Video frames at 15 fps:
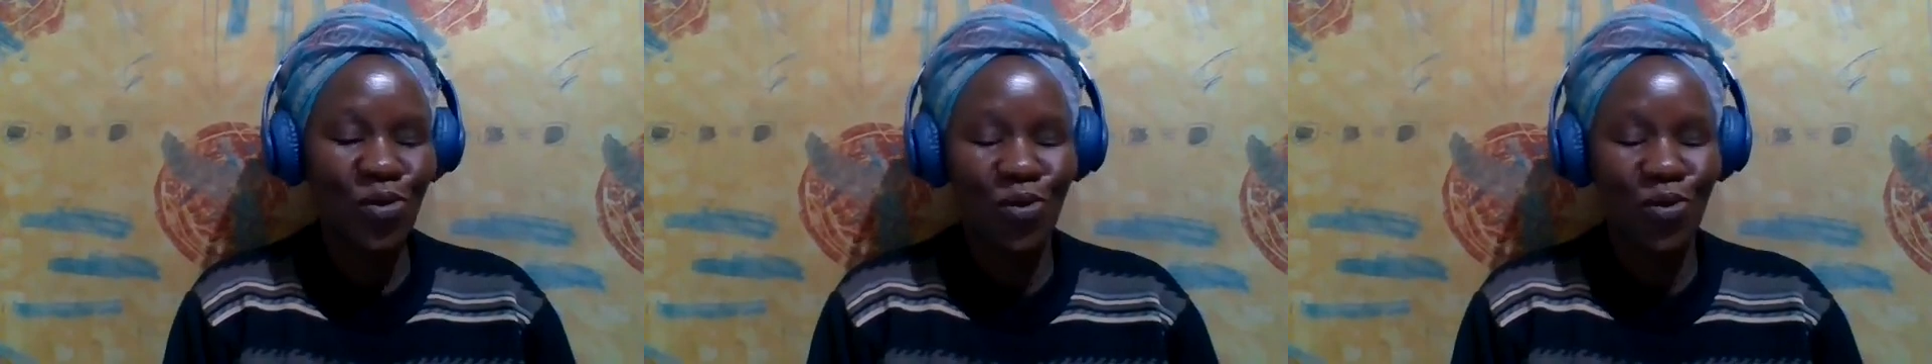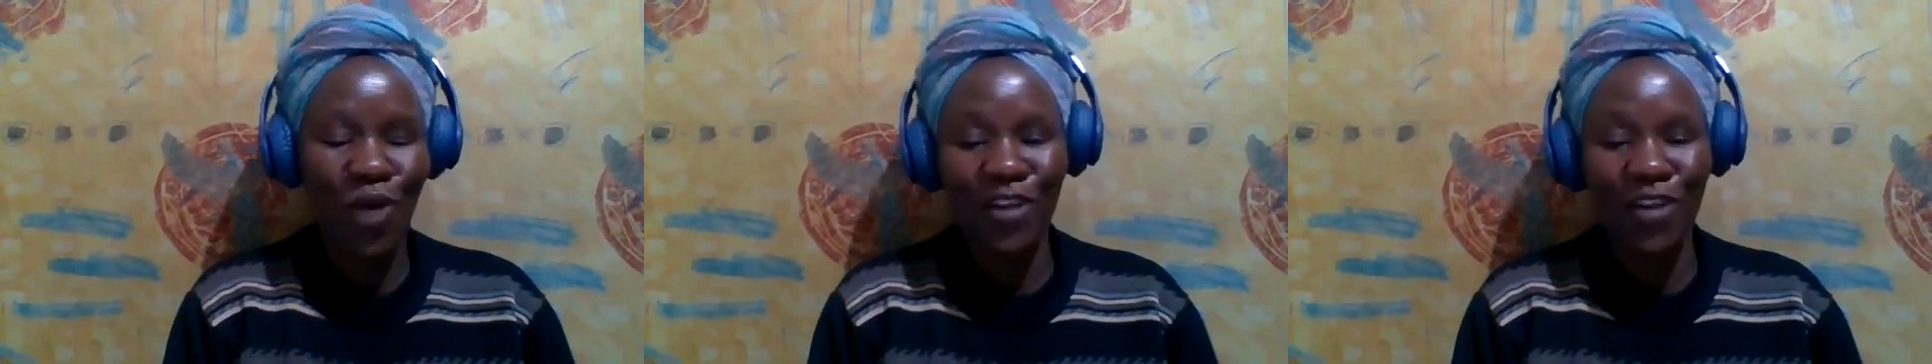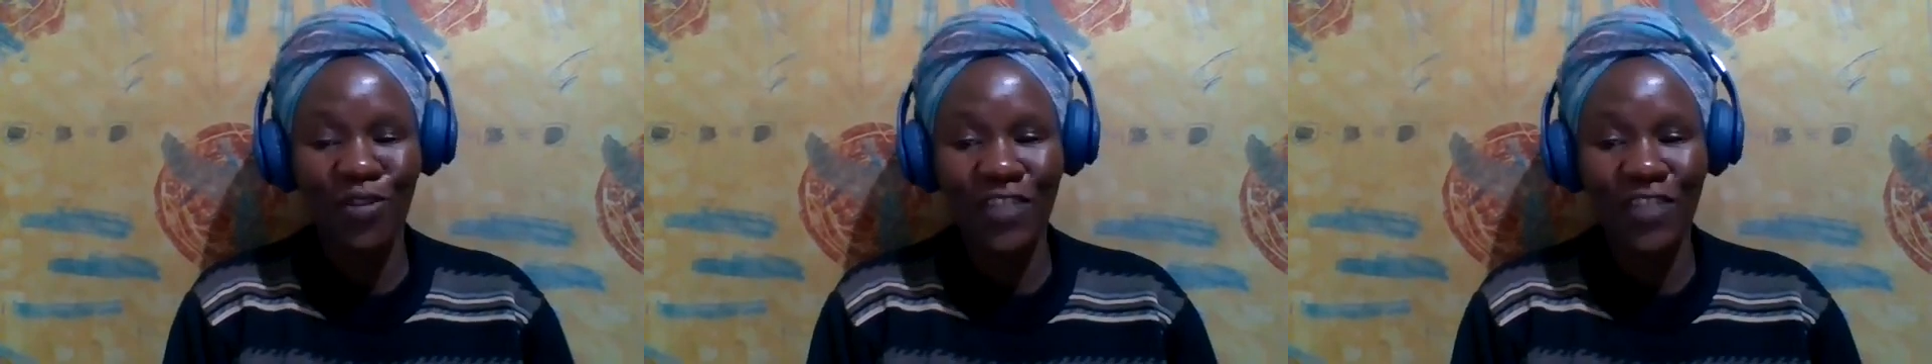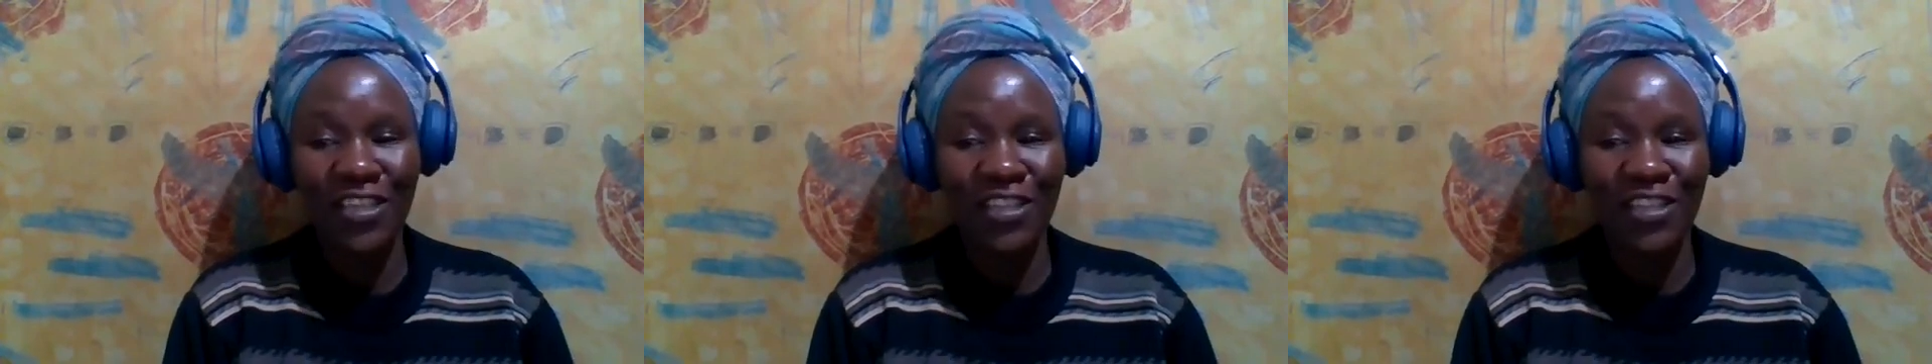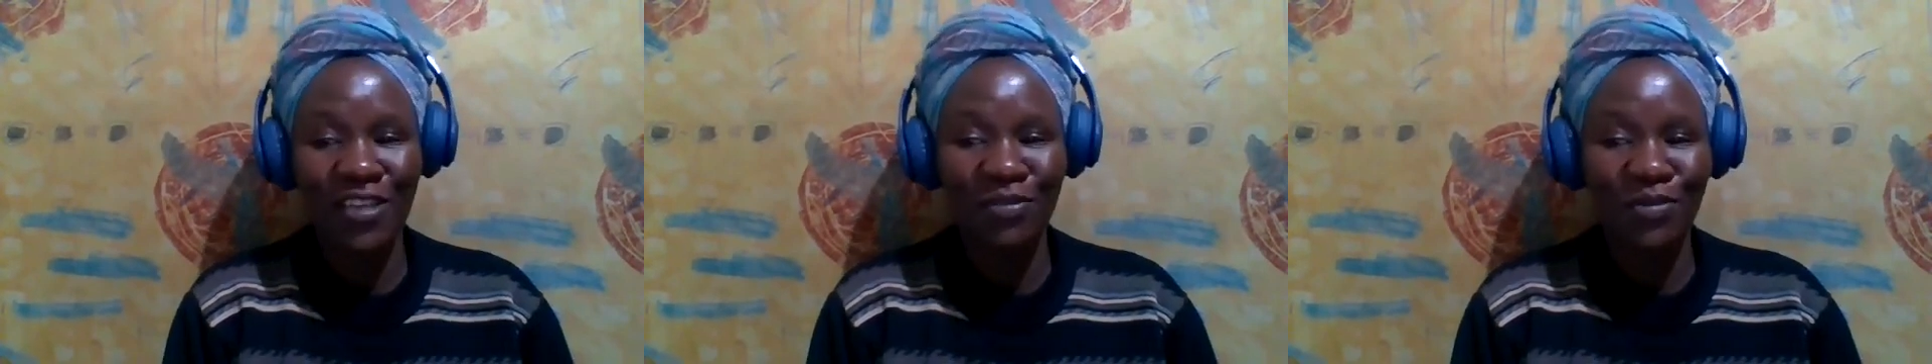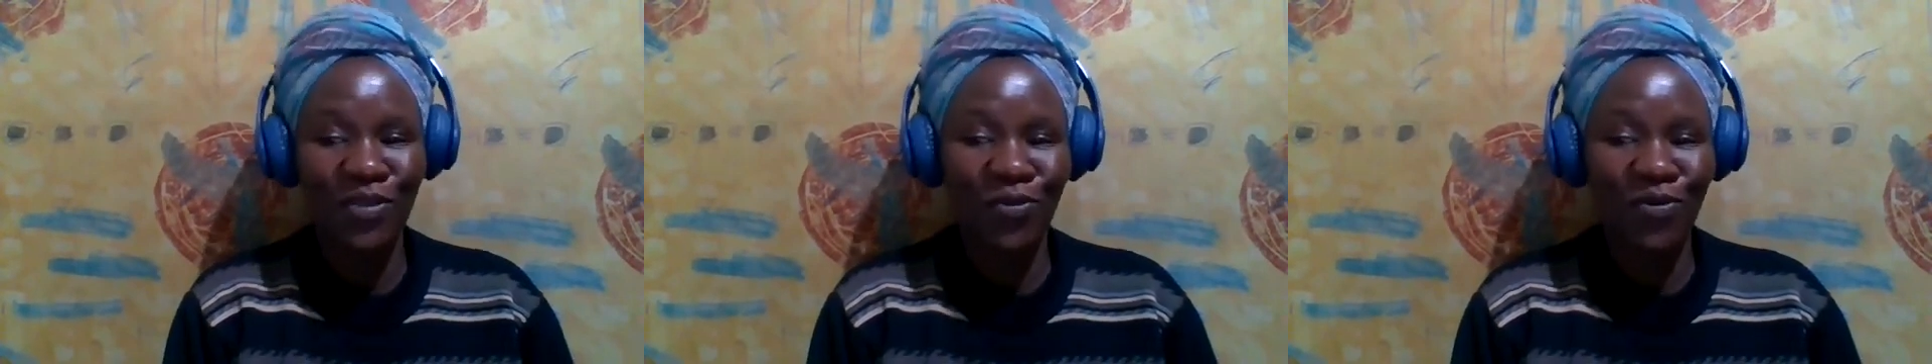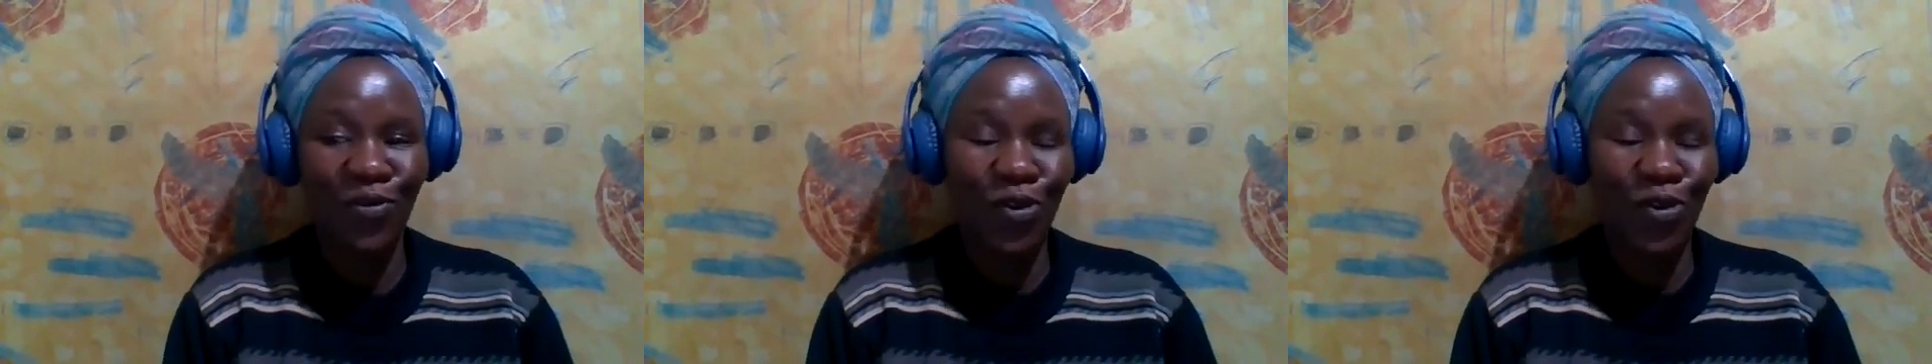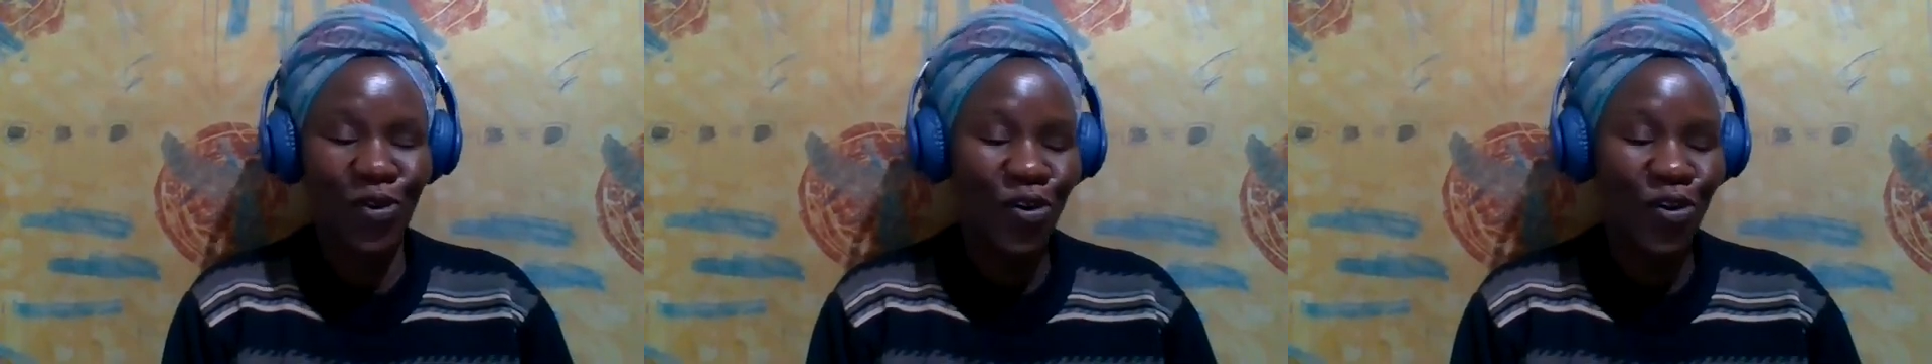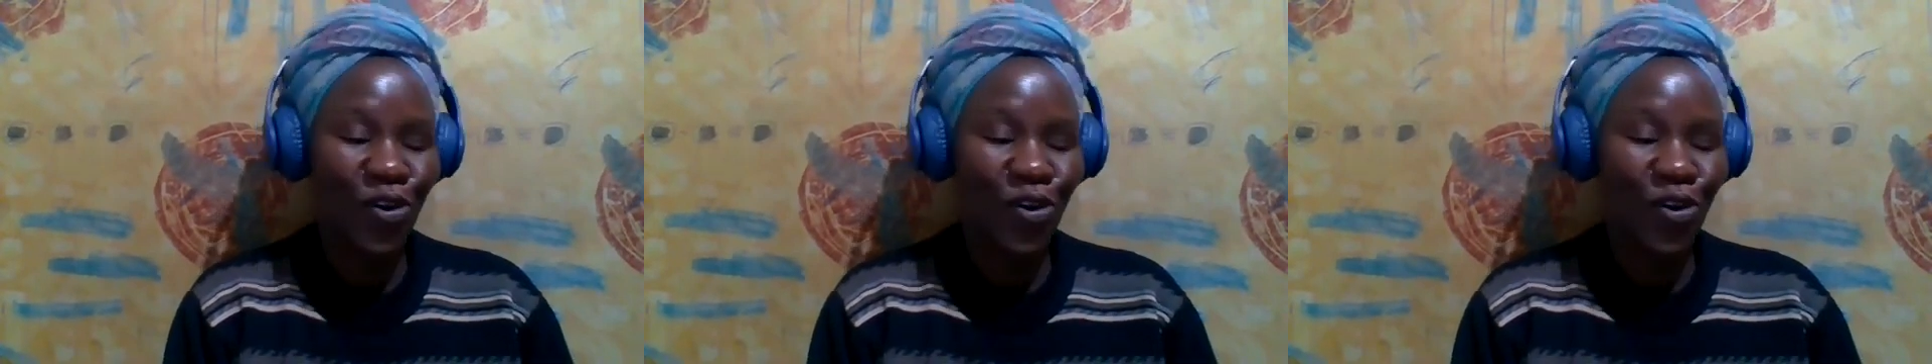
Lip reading: one of the teams for